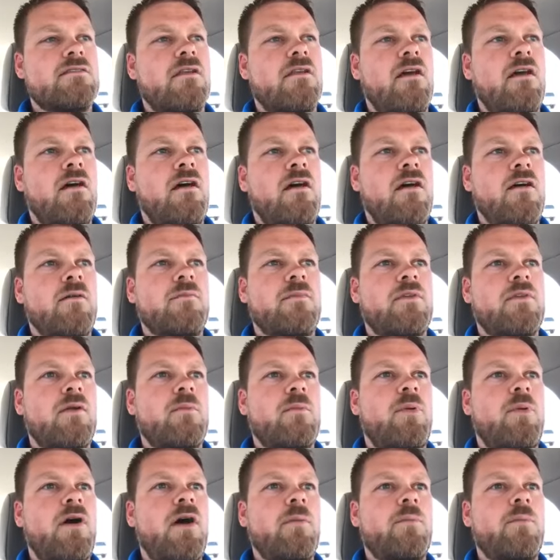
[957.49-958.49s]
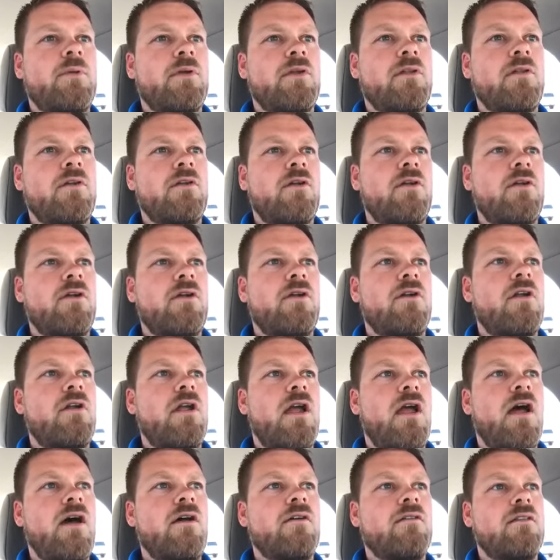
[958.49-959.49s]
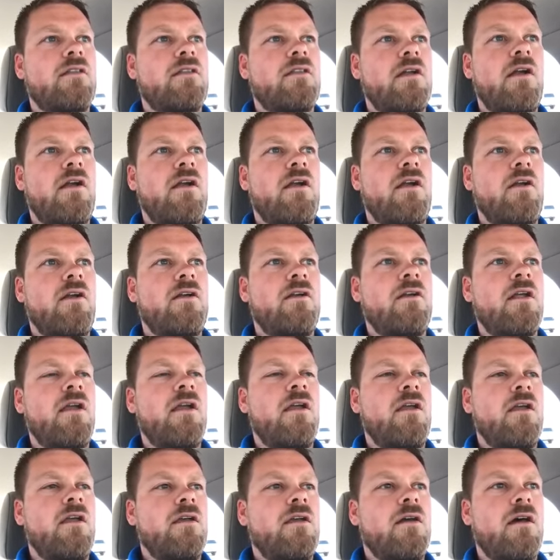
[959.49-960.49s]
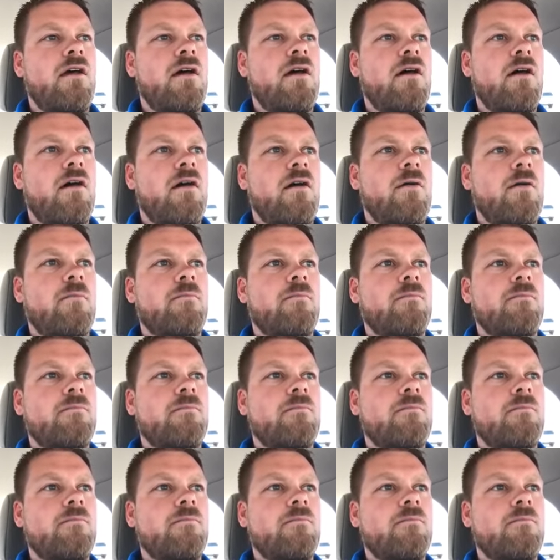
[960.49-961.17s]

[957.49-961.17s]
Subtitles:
that are popular out there are